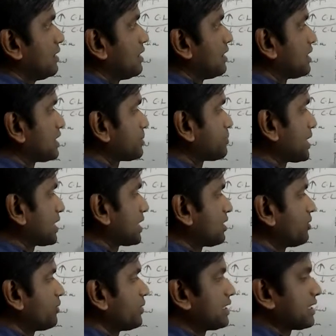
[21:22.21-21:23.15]

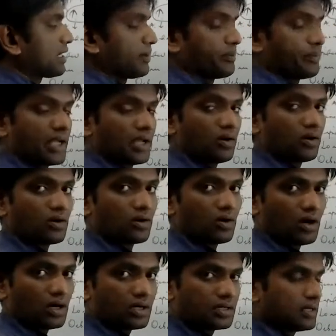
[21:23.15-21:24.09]
Irrespective whether I pay or
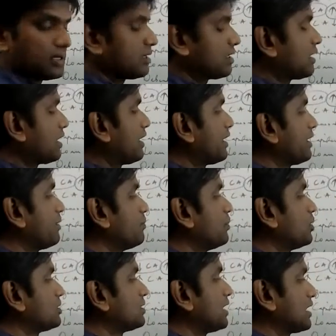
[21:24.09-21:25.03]
not, I
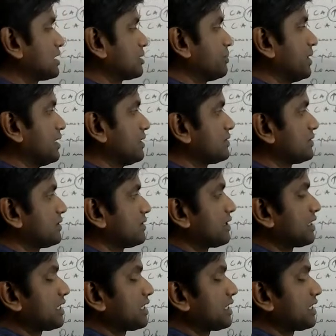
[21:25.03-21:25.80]
book the expenditure.